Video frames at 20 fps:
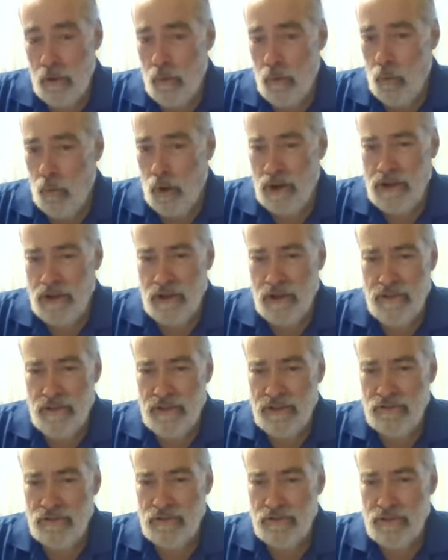What are
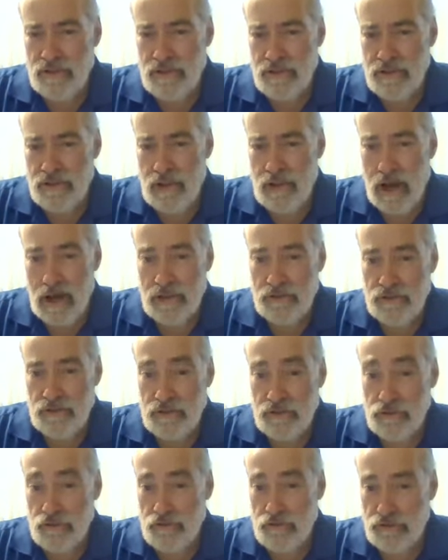these nuns,
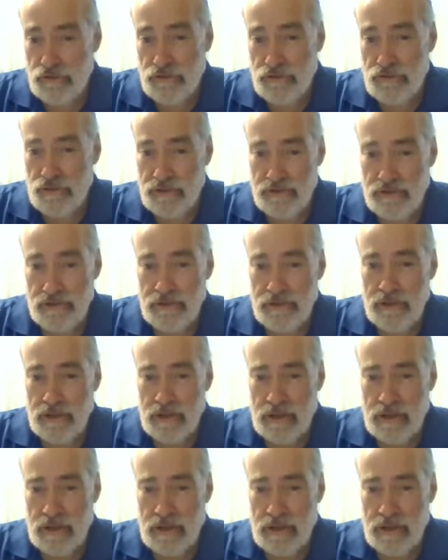Christians,